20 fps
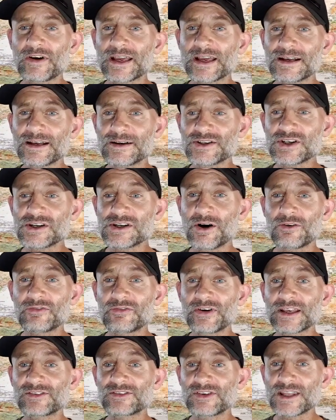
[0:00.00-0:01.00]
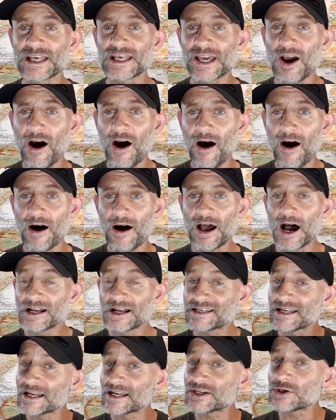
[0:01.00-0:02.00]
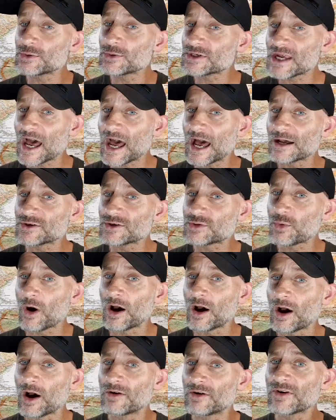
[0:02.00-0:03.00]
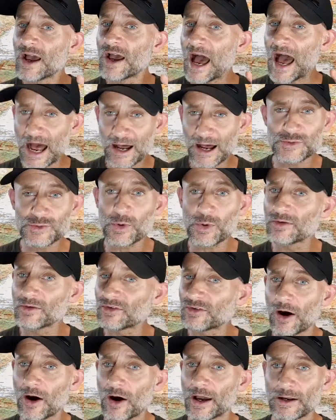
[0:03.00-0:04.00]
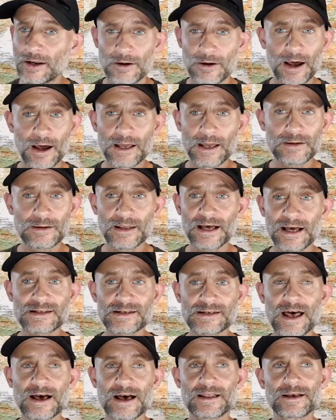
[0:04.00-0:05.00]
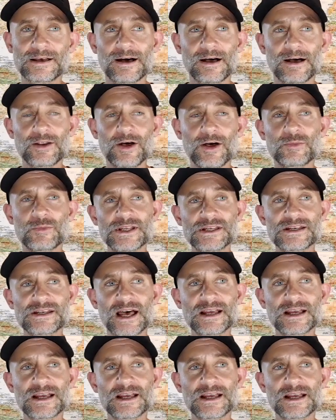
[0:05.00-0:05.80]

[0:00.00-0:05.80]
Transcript: She's not fixing the car. I said she was a housewife. Housewife's iron, all right. That's that. I'm not being sick.